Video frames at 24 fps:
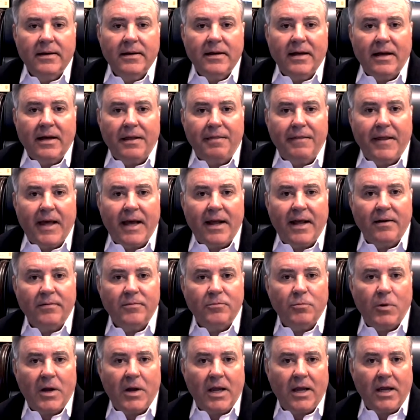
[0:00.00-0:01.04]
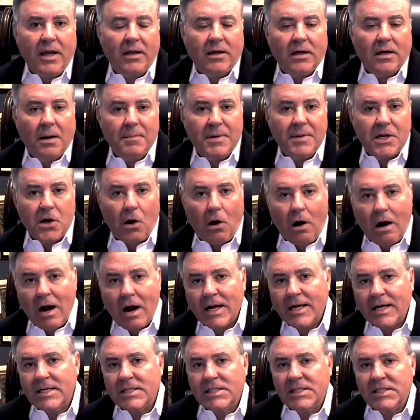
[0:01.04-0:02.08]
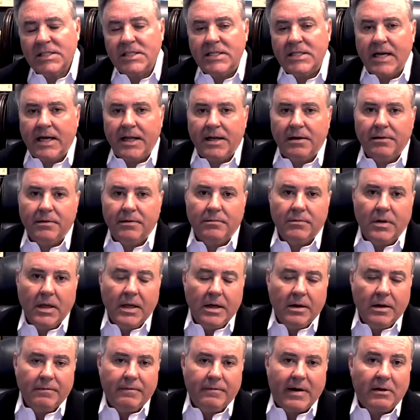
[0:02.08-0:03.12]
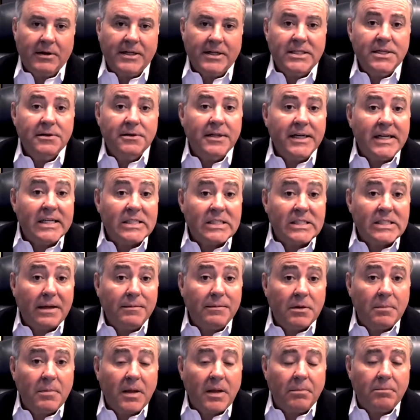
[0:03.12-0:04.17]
And then we come into August and volatility seemed